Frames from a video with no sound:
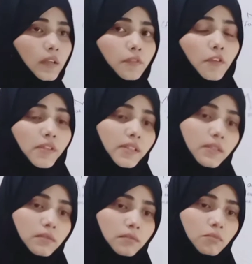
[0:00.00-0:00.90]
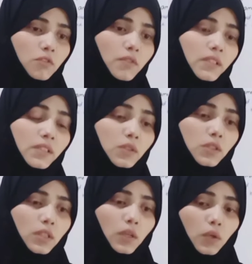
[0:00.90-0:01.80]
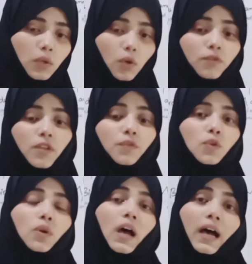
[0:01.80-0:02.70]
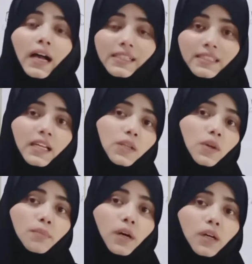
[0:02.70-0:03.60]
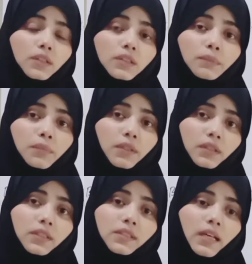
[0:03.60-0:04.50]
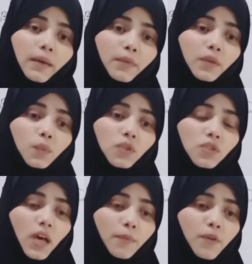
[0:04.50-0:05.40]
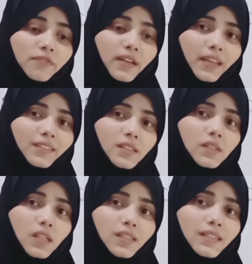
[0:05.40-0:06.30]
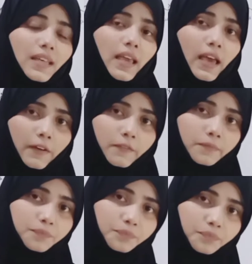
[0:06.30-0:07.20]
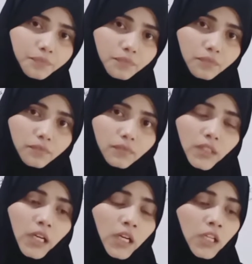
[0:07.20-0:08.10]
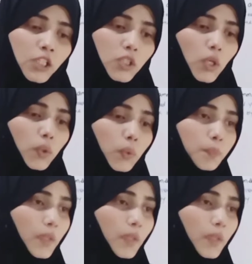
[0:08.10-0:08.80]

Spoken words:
we will overview. I'll tell you about the birds, which type of characteristics they have. So